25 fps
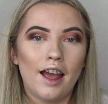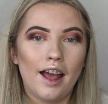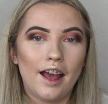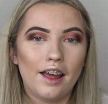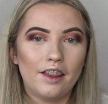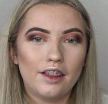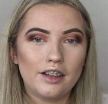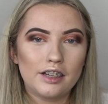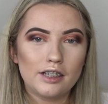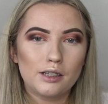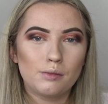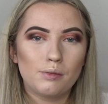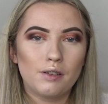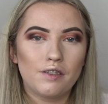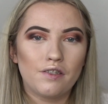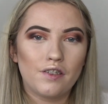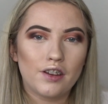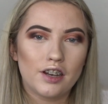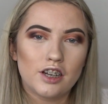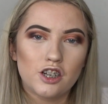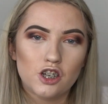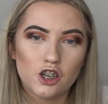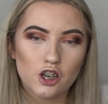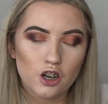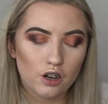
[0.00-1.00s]
And then to be
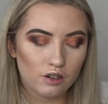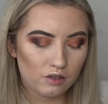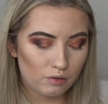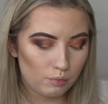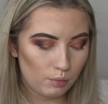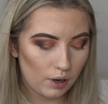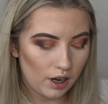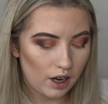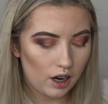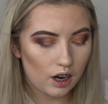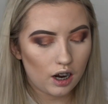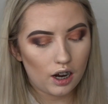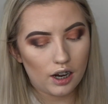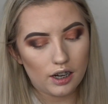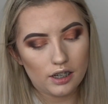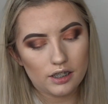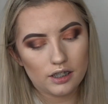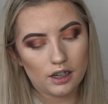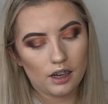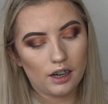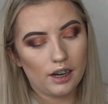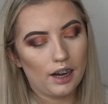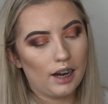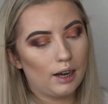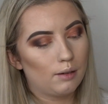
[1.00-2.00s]
finishing off my eyes,
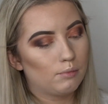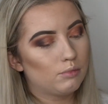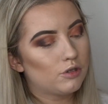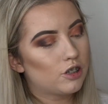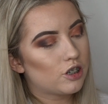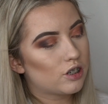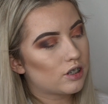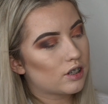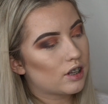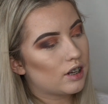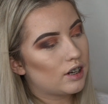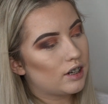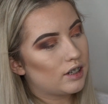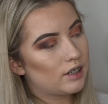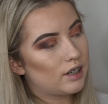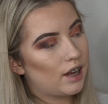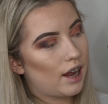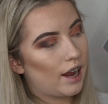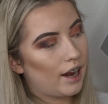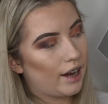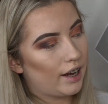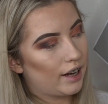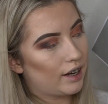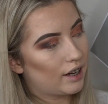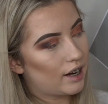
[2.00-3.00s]
I am just going to
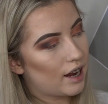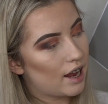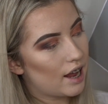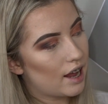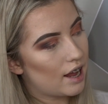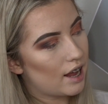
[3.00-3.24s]
take